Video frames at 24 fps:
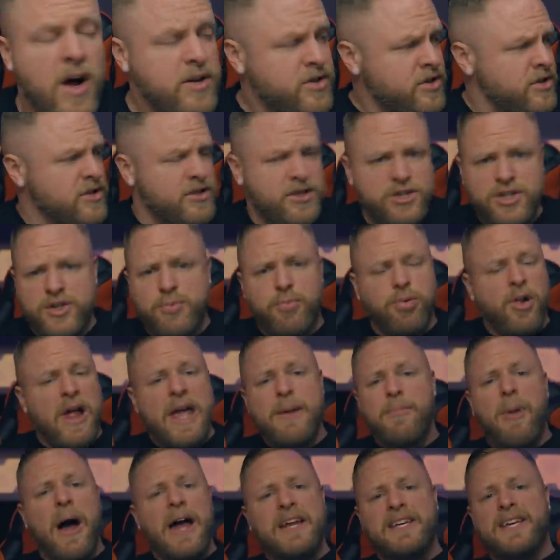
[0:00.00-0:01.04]
Russians just
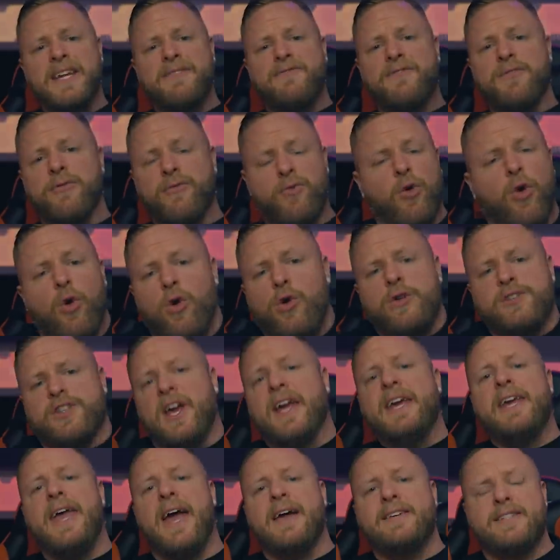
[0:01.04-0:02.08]
play by different rules,
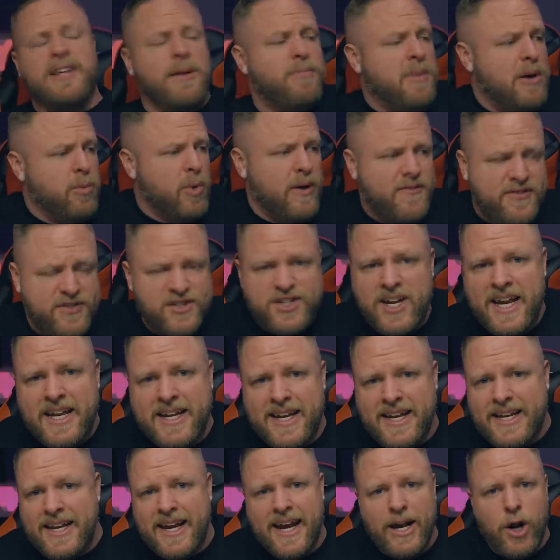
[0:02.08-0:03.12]
I guess. I mean, we've
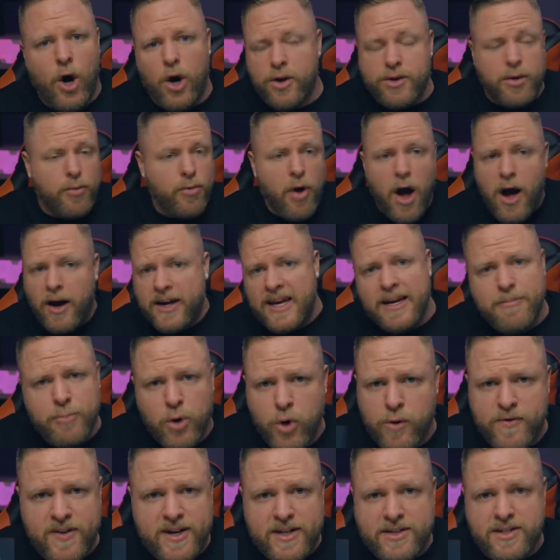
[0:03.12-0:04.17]
seen it in all the Rocky
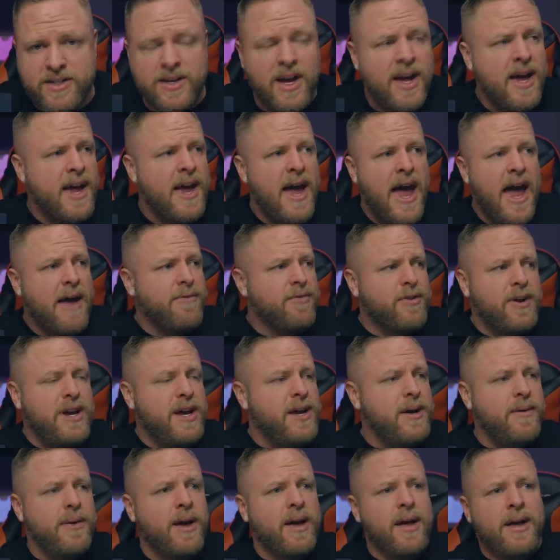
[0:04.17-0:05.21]
movies,
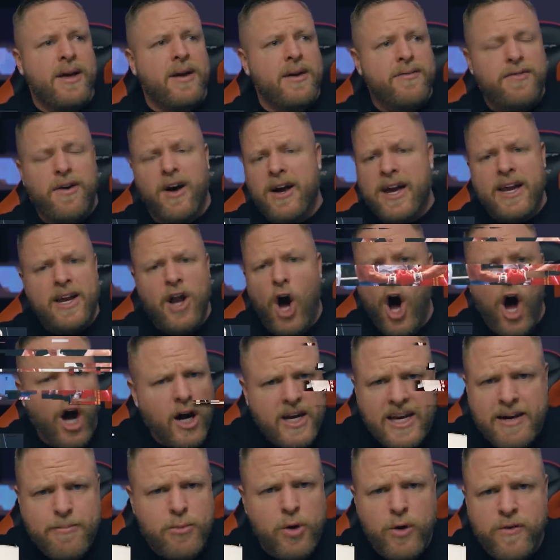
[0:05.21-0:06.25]
every
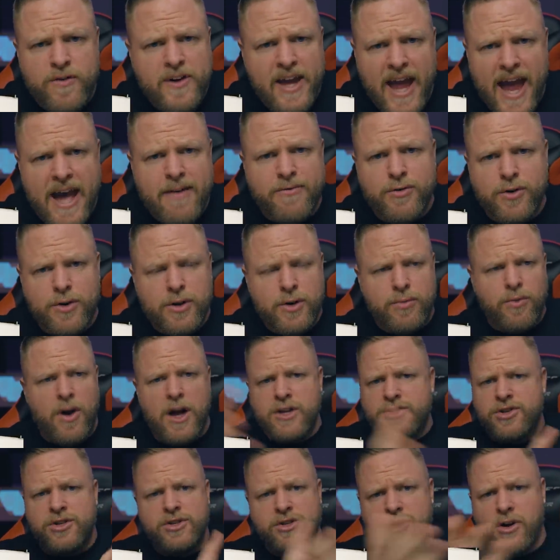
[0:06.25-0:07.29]
hockey movie ever. The
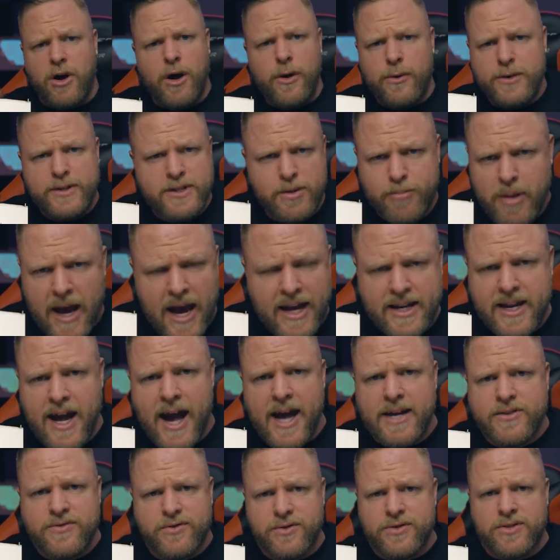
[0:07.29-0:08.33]
Russians are always the bad
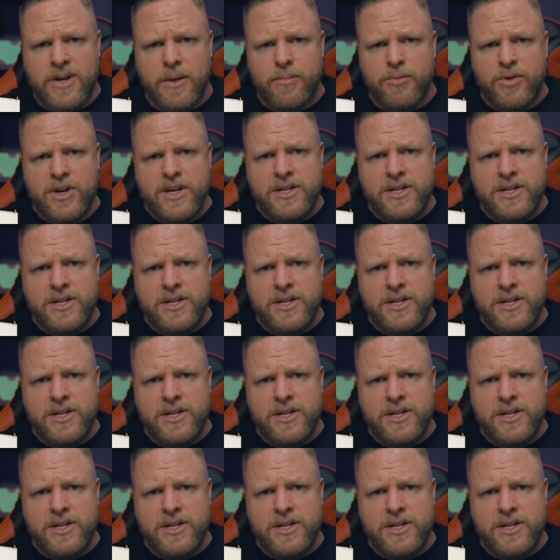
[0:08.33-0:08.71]
guys for some